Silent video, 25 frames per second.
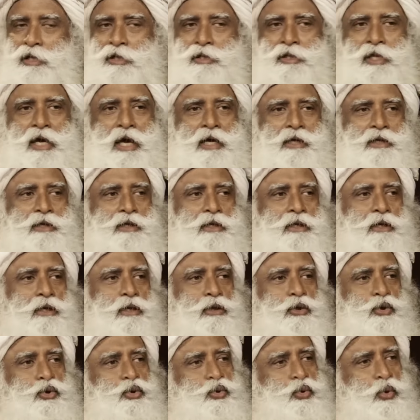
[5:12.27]

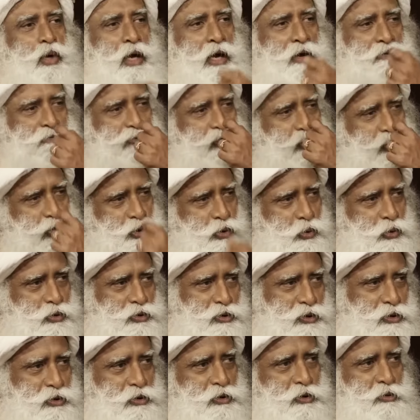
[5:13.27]
that you have
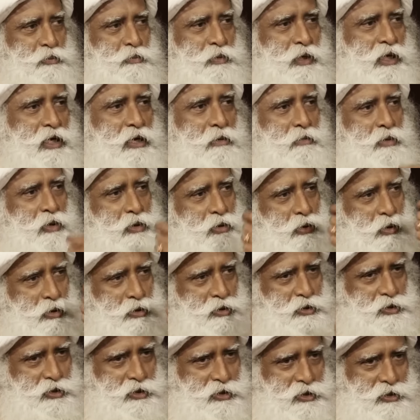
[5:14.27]
chosen to become a
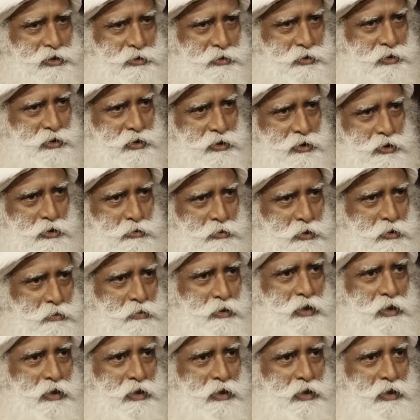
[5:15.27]
conscious human